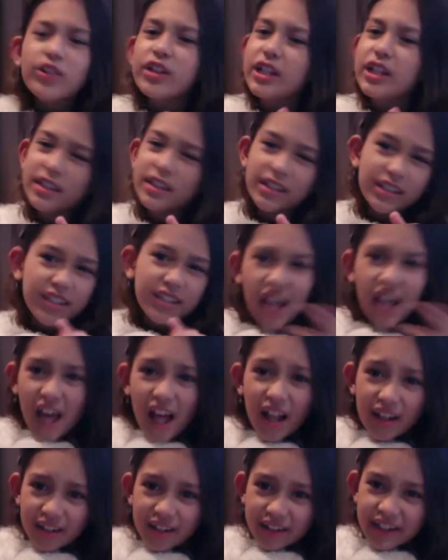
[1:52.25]
can
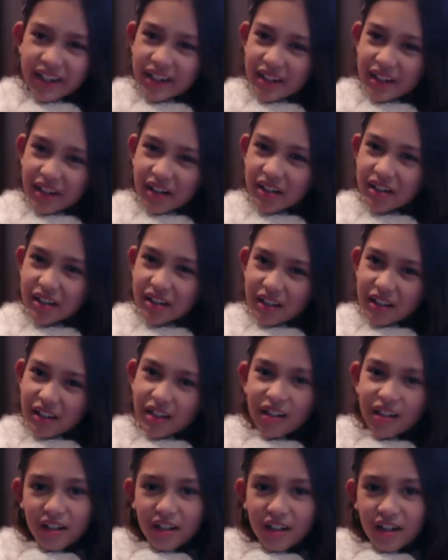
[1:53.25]
tell here,
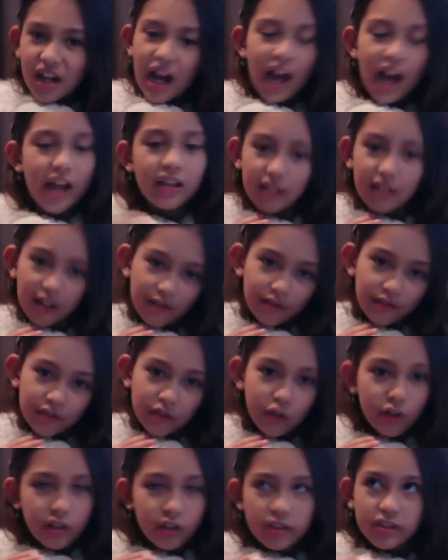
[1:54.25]
I love
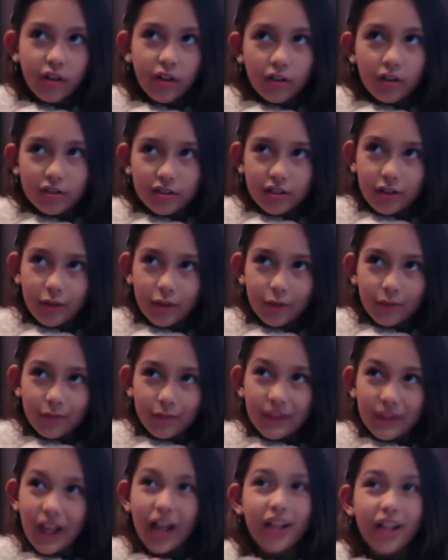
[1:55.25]
toys also.
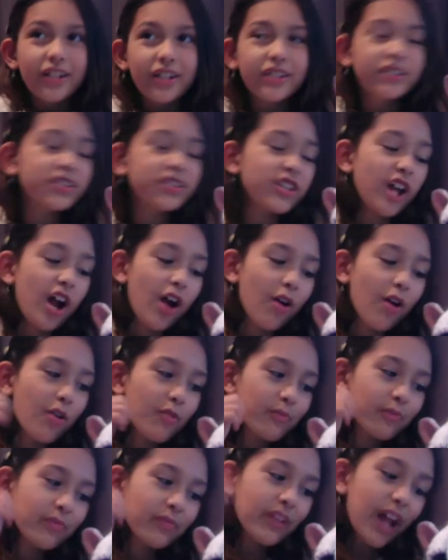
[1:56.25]
So,
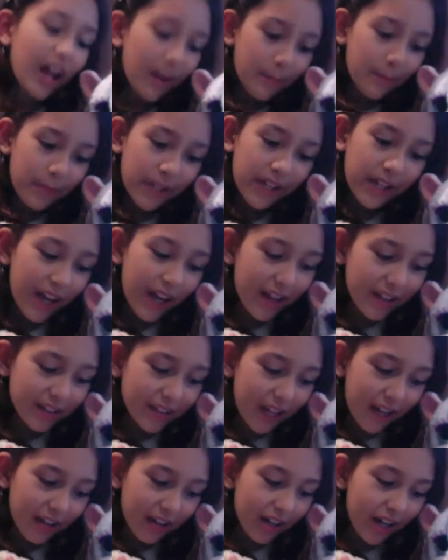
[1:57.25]
because
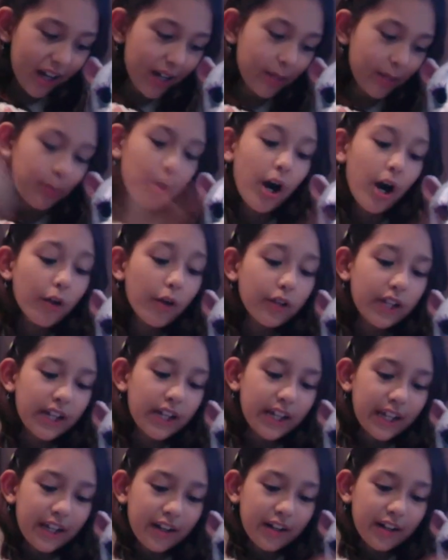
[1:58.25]
I got a
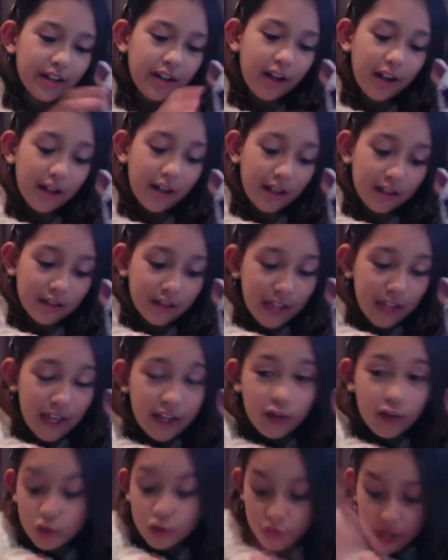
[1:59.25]
pony, I got a
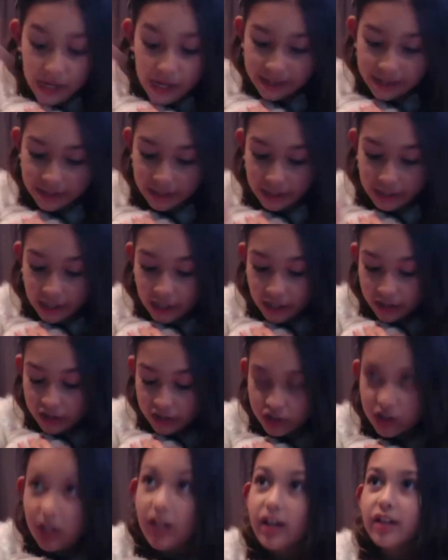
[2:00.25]
Lego dragon, I got a
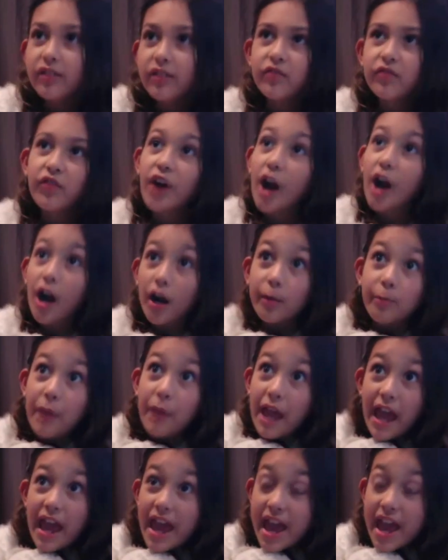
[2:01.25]

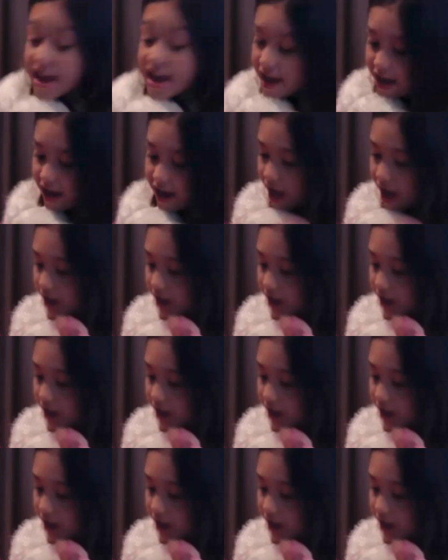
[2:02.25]
Furby, I